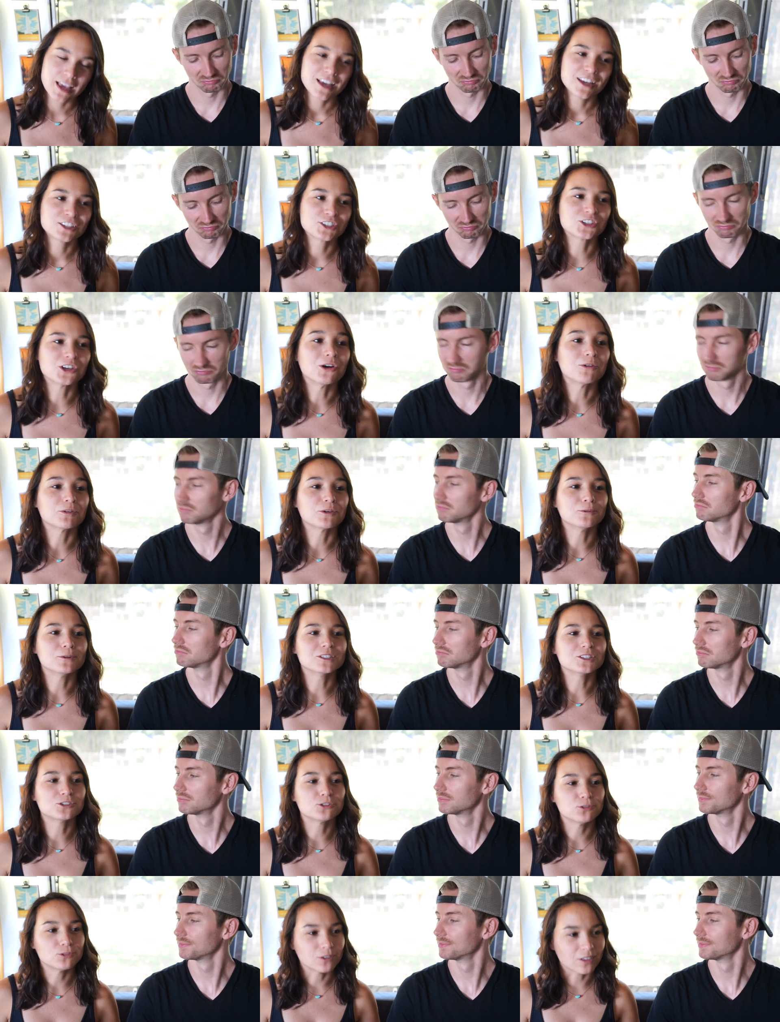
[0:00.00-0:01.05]
Speaker 1: So we want
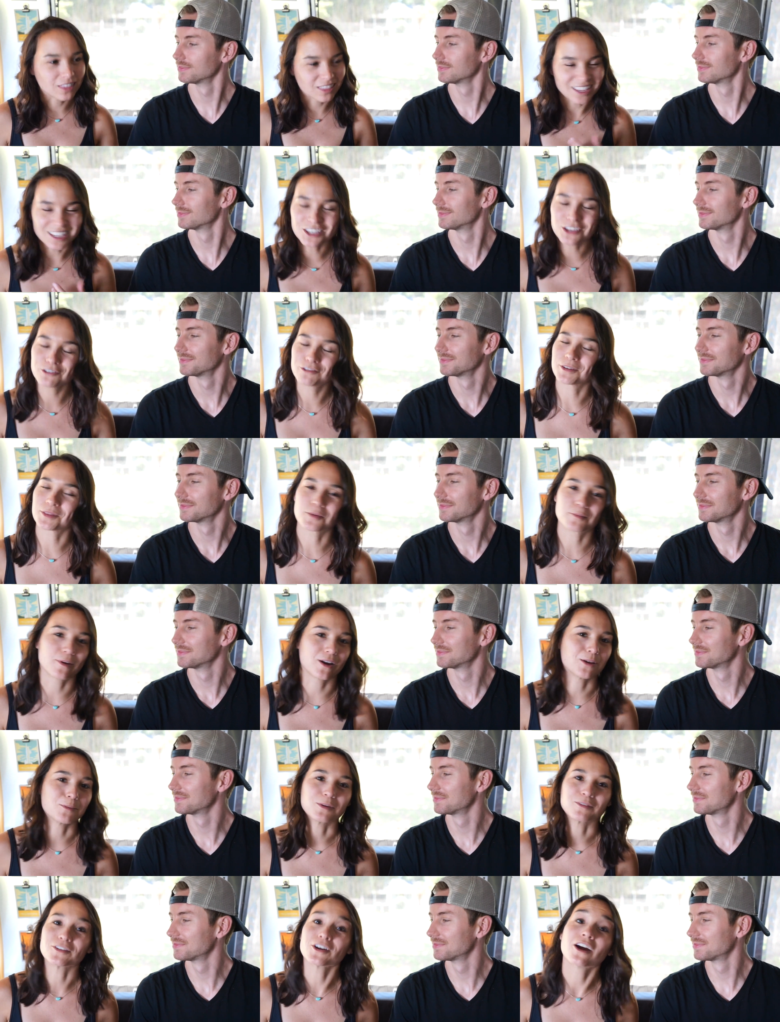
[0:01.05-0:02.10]
to thank you from the
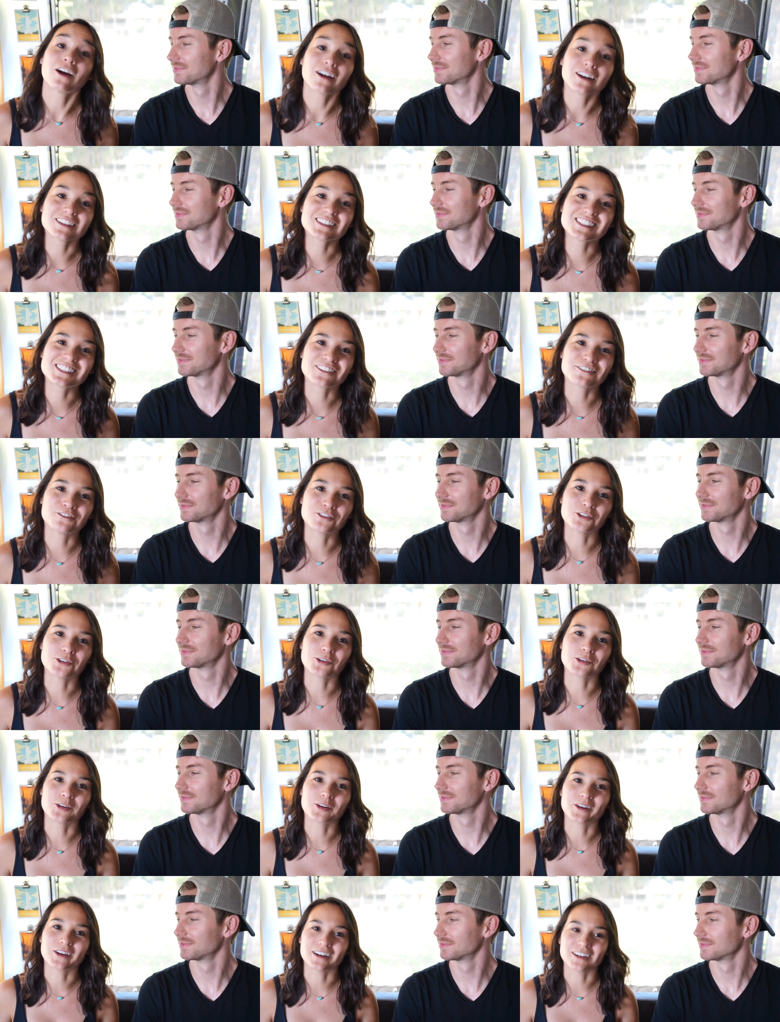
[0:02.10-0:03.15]
bottom of our hearts
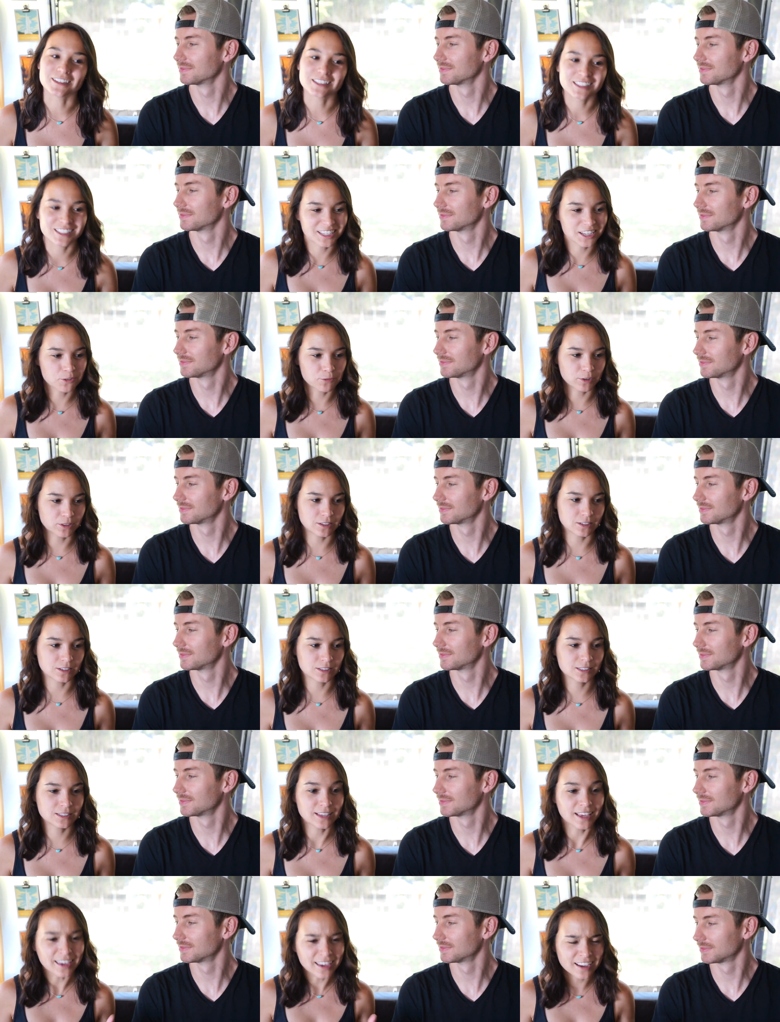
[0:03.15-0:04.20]
for sticking with
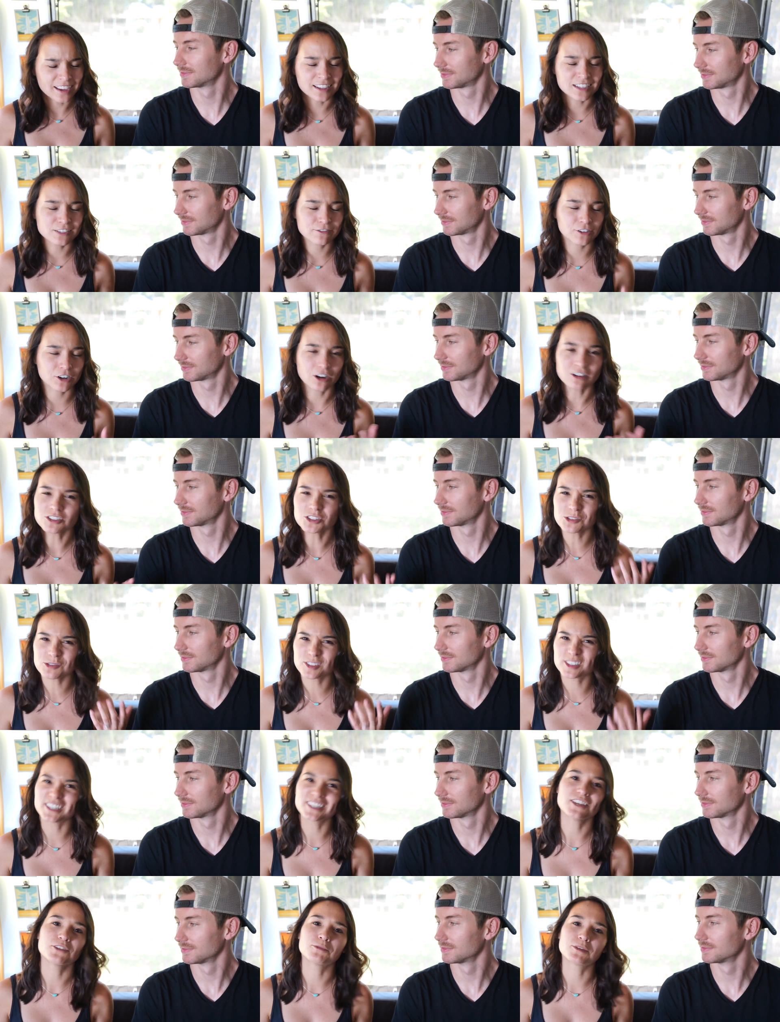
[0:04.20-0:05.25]
us, and for also
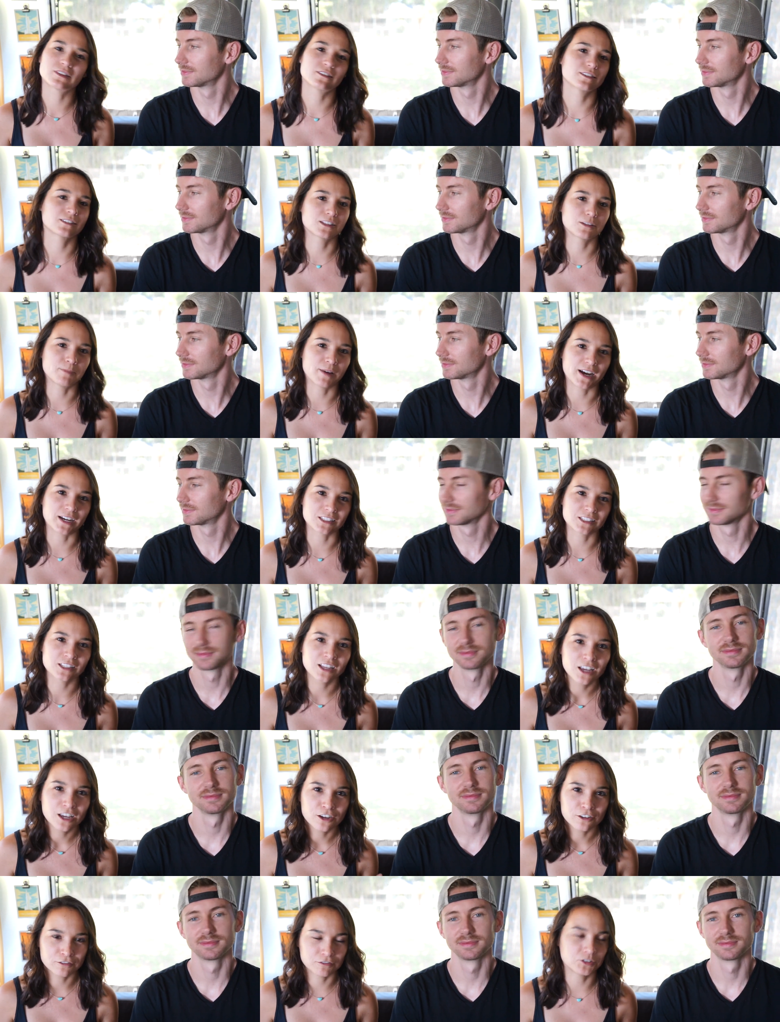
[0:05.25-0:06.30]
sticking with us the past
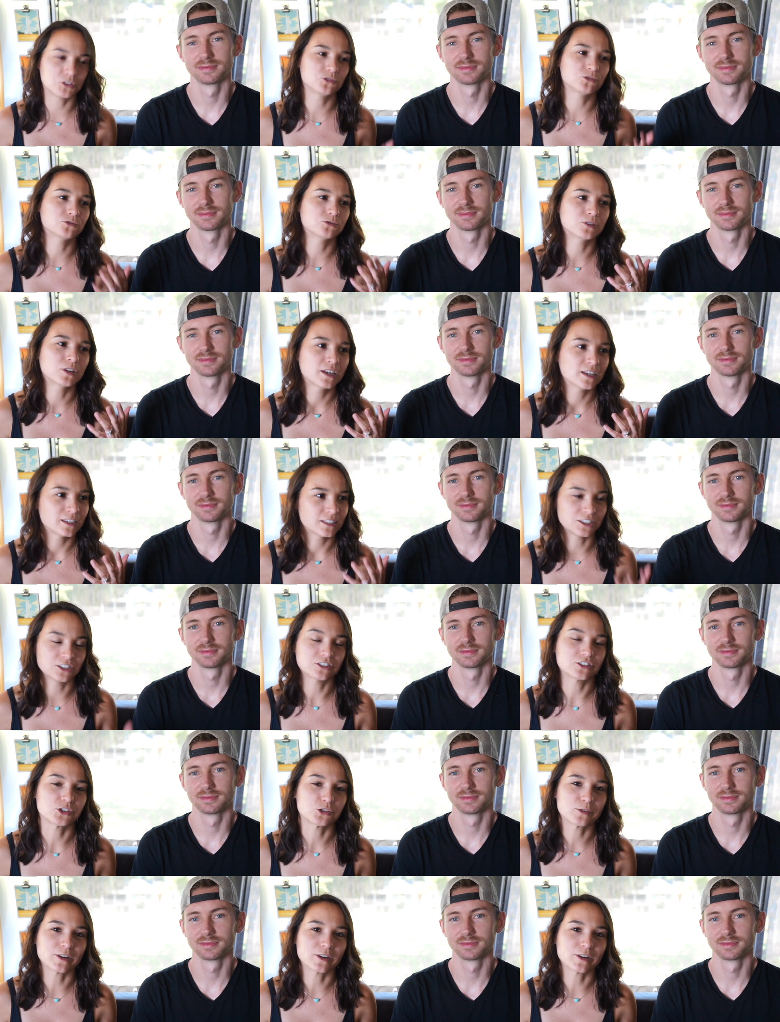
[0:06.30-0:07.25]
few years.